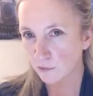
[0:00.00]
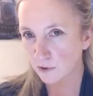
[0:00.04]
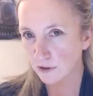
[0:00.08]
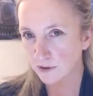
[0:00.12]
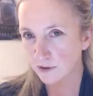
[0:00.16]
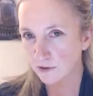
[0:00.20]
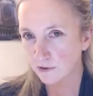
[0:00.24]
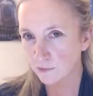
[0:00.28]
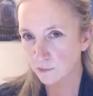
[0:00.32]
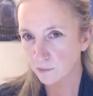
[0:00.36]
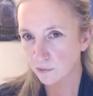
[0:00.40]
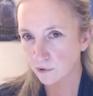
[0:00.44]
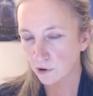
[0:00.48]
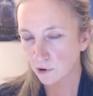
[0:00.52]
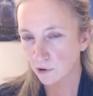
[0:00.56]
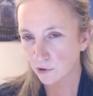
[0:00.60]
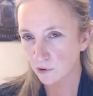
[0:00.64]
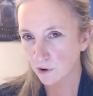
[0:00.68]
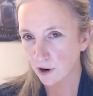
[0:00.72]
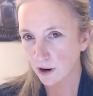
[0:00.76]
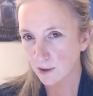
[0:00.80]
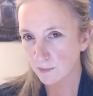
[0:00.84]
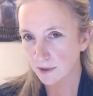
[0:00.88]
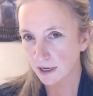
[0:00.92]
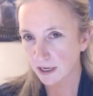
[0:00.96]
with this
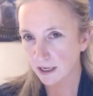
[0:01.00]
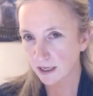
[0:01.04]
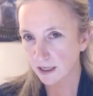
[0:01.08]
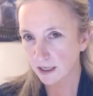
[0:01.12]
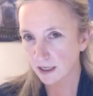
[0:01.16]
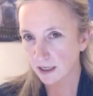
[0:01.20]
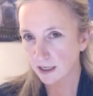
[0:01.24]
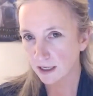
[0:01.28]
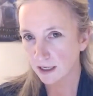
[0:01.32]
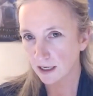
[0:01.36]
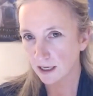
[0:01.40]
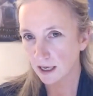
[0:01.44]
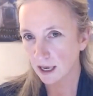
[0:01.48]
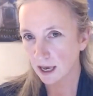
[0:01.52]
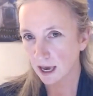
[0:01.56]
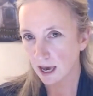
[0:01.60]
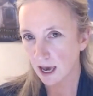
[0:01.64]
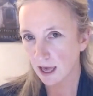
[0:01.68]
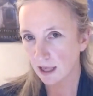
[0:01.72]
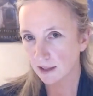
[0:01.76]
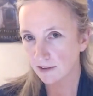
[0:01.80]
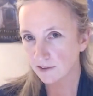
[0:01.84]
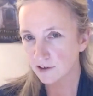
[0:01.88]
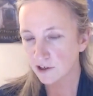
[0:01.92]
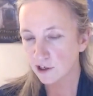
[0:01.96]
programming
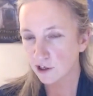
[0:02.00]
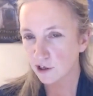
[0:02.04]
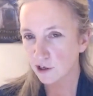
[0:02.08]
and, you